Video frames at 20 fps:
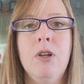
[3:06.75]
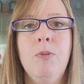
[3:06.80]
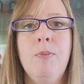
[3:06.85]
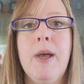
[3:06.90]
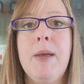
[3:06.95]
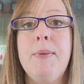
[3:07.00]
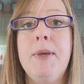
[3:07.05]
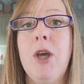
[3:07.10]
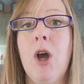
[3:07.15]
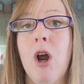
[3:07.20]
who
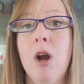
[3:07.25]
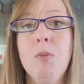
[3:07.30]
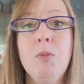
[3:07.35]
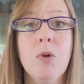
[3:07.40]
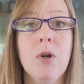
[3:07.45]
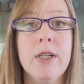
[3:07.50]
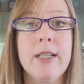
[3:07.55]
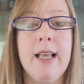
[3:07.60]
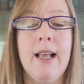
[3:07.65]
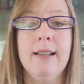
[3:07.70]
maybe are
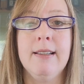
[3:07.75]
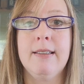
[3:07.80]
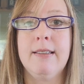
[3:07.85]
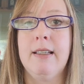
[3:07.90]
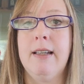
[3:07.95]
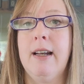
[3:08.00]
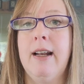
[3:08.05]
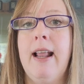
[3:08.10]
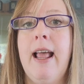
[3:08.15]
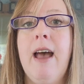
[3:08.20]
more
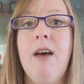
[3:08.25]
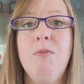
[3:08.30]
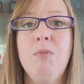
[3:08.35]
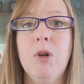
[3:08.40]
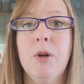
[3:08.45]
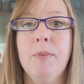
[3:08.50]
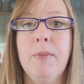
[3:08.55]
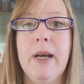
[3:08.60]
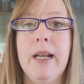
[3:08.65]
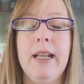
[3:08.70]
talented and have
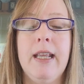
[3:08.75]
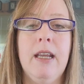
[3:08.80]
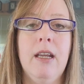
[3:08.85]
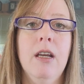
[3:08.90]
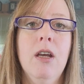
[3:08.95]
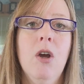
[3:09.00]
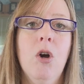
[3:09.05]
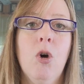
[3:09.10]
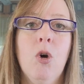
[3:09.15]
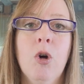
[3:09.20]
more money